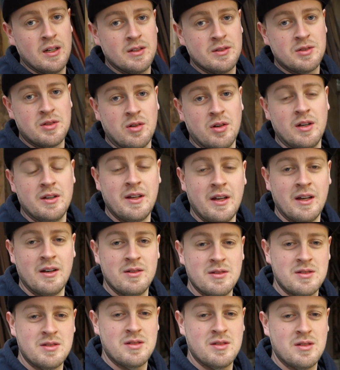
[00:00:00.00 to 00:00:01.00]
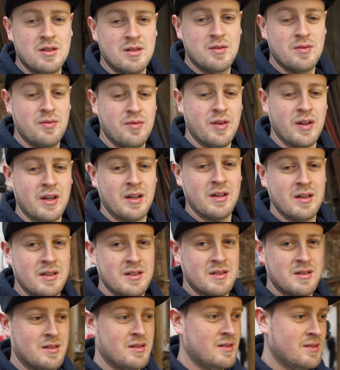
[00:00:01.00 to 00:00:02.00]
Sorry, Dan's just thinking
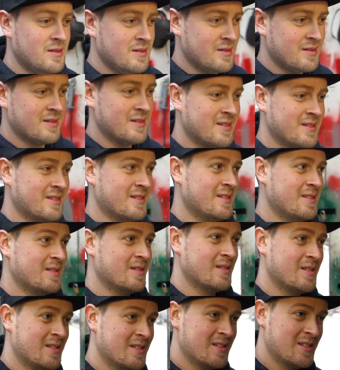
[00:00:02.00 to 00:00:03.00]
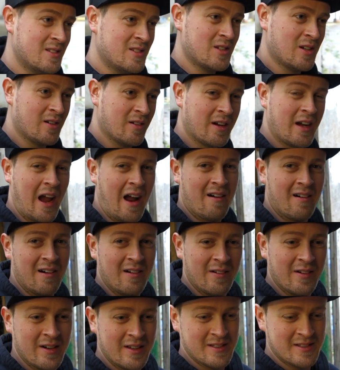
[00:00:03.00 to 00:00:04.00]
he's a top
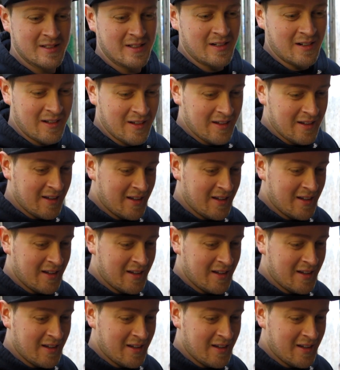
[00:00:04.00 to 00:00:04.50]
carrot when he's not.